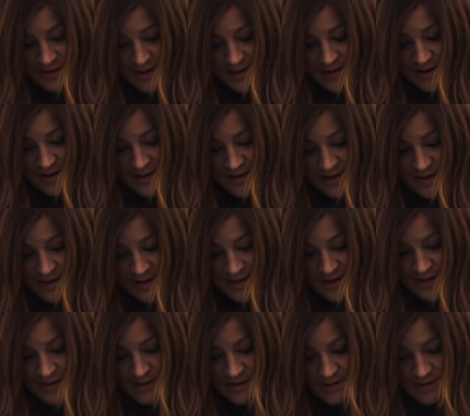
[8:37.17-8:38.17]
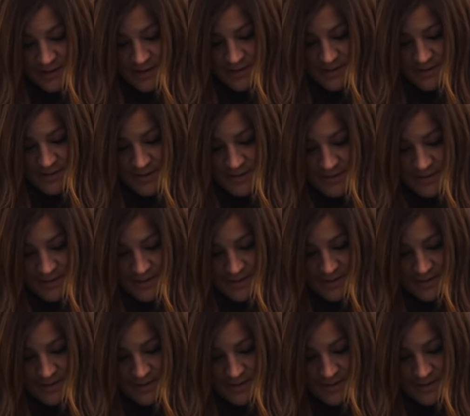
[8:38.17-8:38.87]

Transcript: Nobody speaks.